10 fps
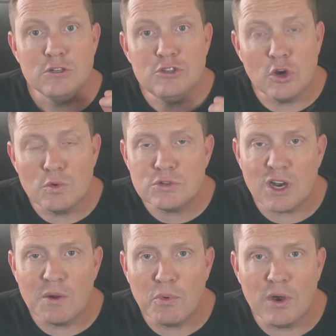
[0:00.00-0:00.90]
Don't try
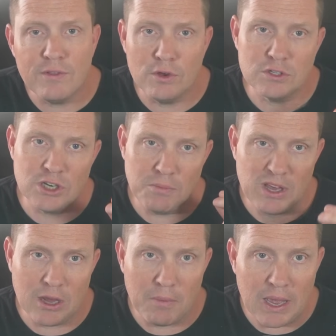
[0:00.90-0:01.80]
to boil the ocean and
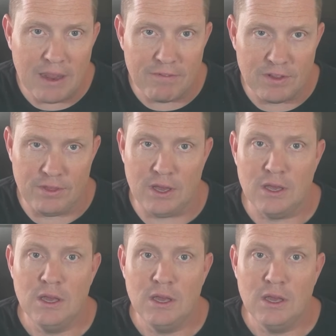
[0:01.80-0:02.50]
become everything.